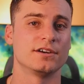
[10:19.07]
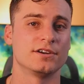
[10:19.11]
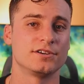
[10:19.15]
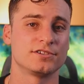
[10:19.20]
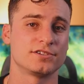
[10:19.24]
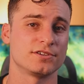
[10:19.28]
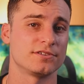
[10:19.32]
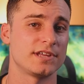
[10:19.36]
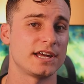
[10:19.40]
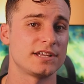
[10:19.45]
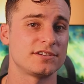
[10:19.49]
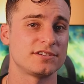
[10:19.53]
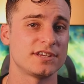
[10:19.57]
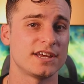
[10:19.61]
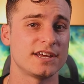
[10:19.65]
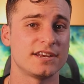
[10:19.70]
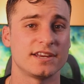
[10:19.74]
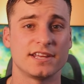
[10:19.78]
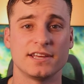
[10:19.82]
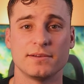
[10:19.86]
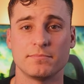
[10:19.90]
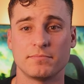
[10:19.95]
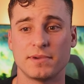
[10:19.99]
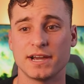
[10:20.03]
So that said,
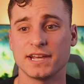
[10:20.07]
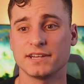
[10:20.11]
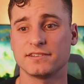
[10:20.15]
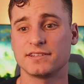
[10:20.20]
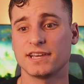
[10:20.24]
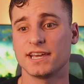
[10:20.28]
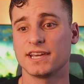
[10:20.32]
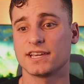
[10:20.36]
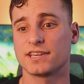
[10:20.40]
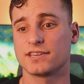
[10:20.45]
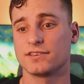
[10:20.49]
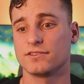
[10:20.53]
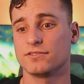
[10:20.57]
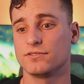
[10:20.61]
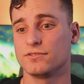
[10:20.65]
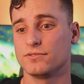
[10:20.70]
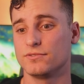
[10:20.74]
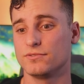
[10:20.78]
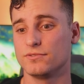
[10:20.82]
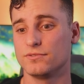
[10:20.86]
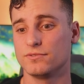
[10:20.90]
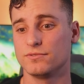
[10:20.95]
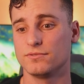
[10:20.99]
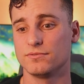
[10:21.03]
it might take
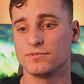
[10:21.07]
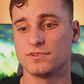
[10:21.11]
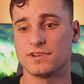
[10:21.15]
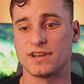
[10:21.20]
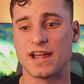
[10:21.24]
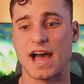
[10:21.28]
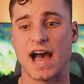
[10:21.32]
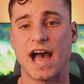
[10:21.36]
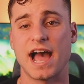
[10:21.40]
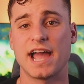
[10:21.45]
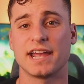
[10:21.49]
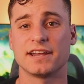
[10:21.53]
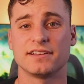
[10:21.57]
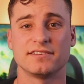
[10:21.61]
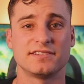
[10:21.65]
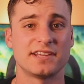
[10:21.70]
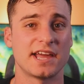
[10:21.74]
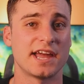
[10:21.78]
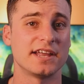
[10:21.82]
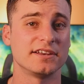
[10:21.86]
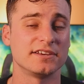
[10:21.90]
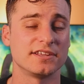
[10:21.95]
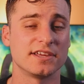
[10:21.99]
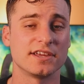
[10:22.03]
you nine,
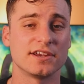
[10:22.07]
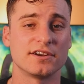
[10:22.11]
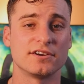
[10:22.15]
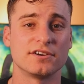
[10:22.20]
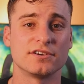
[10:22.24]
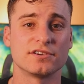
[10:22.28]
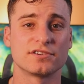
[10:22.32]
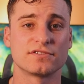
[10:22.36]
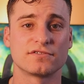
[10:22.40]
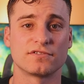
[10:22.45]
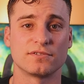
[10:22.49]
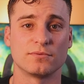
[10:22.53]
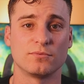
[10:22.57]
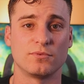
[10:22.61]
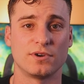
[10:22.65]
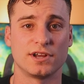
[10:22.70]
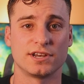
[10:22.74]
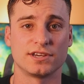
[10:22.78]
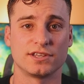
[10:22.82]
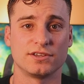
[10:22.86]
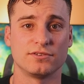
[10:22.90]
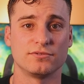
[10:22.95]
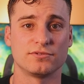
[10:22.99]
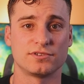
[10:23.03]
ten years from
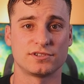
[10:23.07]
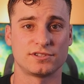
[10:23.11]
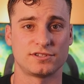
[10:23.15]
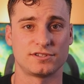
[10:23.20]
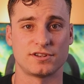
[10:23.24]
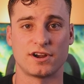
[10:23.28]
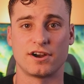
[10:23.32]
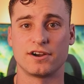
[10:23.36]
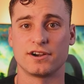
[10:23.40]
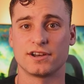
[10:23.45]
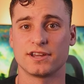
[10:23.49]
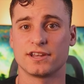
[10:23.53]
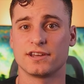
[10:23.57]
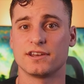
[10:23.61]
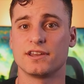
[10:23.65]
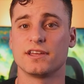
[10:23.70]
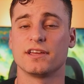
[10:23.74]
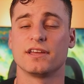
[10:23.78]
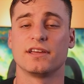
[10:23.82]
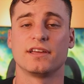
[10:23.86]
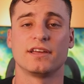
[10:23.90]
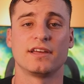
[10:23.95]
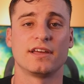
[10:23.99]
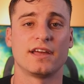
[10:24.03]
when you started
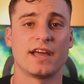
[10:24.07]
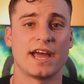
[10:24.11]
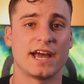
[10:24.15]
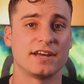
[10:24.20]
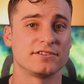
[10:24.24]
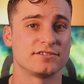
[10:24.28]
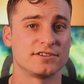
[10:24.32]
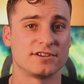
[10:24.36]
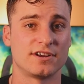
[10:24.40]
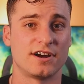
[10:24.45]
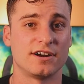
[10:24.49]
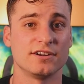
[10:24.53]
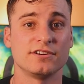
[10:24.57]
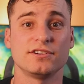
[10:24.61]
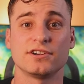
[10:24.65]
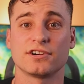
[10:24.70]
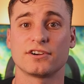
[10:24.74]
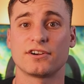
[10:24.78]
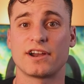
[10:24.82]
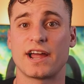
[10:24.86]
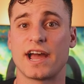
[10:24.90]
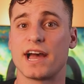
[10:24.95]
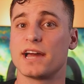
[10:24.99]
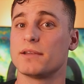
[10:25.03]
as an
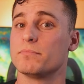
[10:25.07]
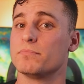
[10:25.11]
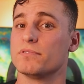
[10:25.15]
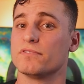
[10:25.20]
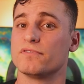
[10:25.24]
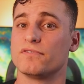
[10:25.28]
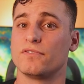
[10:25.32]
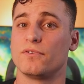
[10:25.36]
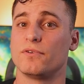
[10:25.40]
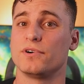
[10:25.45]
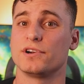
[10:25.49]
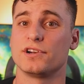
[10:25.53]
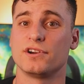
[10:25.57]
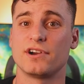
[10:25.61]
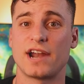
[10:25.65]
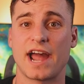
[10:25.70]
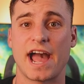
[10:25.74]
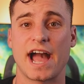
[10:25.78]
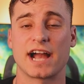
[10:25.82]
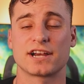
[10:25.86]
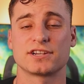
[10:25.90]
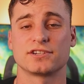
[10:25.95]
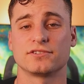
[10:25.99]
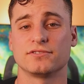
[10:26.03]
undergrad before you're
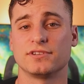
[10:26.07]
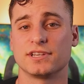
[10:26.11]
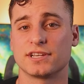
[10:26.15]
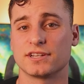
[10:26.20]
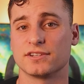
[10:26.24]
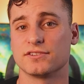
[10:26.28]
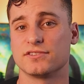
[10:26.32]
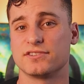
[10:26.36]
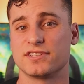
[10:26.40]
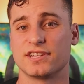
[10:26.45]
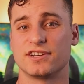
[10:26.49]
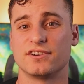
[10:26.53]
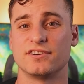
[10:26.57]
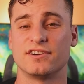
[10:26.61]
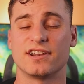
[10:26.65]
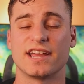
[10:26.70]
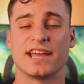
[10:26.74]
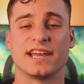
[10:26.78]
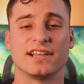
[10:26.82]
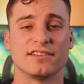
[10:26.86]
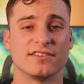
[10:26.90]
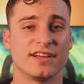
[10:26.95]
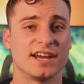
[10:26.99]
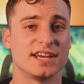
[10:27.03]
actually considered
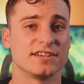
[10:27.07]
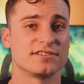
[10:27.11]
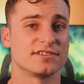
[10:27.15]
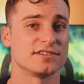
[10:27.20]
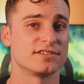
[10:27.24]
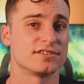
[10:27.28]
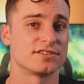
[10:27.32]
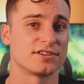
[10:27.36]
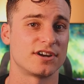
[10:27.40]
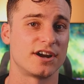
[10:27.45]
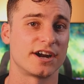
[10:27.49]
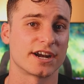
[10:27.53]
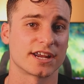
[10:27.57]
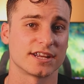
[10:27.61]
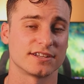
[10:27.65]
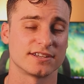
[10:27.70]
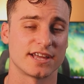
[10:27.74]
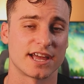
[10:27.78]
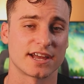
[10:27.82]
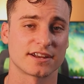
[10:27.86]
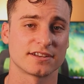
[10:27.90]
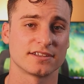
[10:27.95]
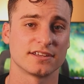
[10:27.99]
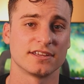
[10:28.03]
a licensed
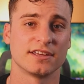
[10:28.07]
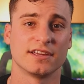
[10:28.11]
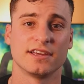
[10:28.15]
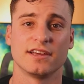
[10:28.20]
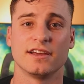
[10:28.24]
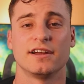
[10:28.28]
architect.